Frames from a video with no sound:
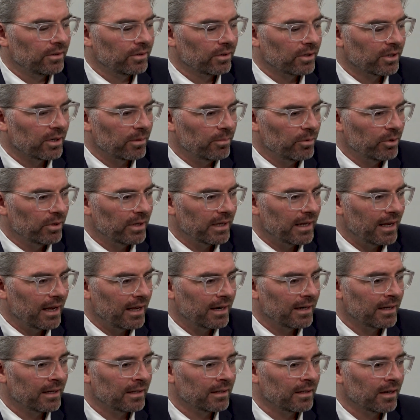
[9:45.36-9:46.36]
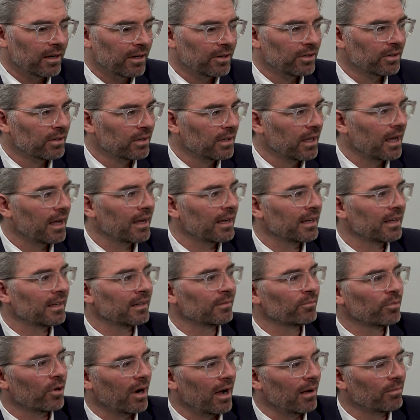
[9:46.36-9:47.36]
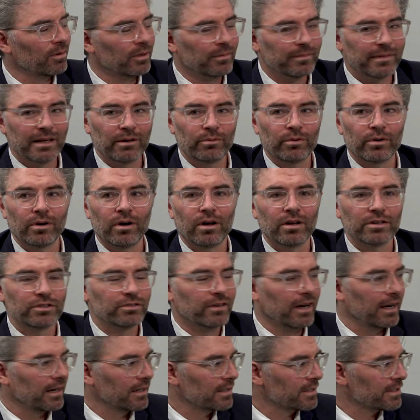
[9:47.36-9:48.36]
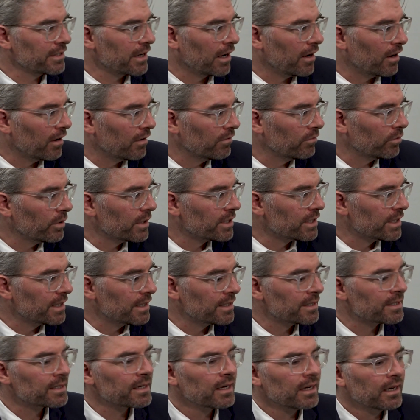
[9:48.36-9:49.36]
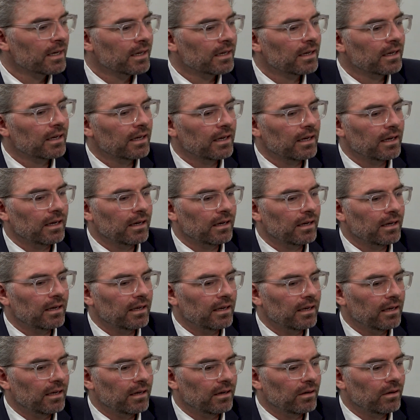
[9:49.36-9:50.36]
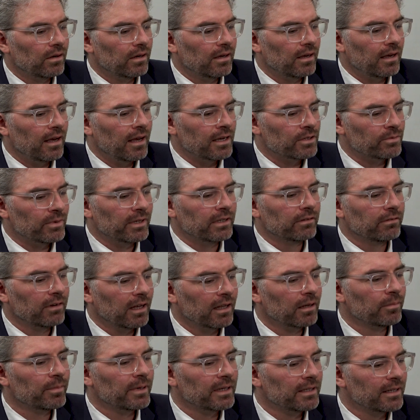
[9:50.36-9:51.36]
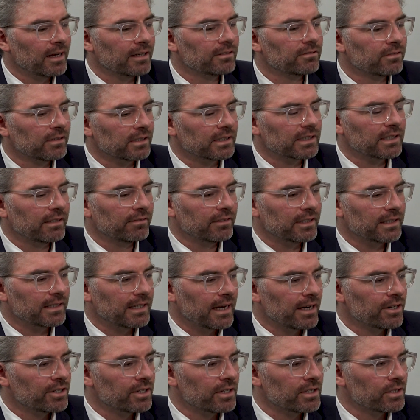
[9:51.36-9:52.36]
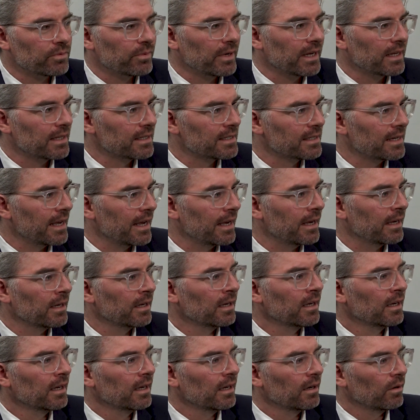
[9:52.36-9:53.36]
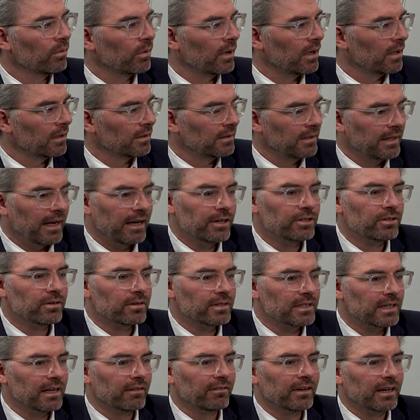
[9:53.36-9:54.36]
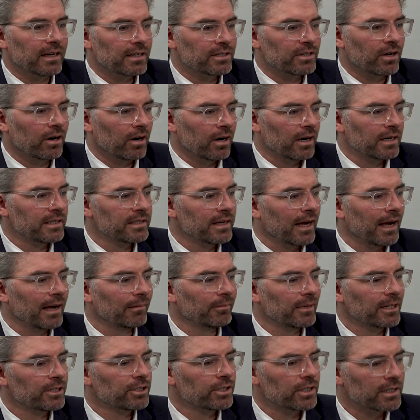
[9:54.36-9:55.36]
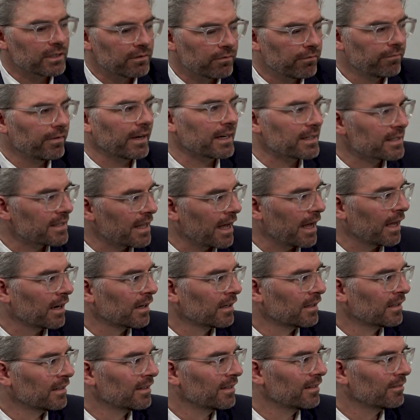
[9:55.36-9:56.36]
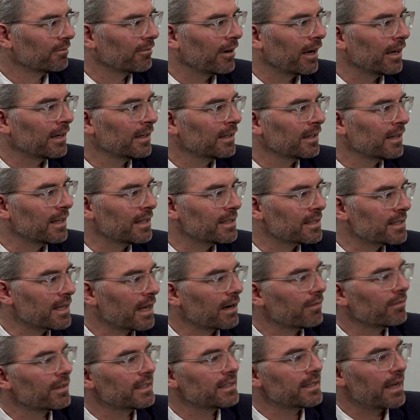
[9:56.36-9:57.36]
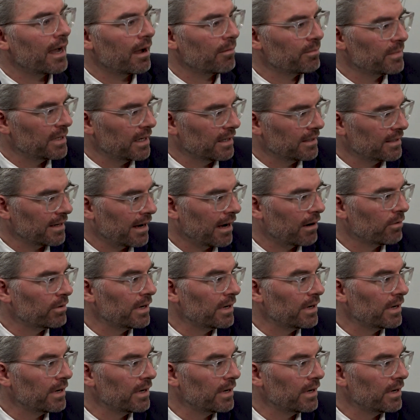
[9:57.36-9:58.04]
communicating the underlying problem that we're all trying to solve, which is, as we develop industrial civilizations, we can say, well, nature is giving us a hard time, let's just fix that, right? Instead of adapting to how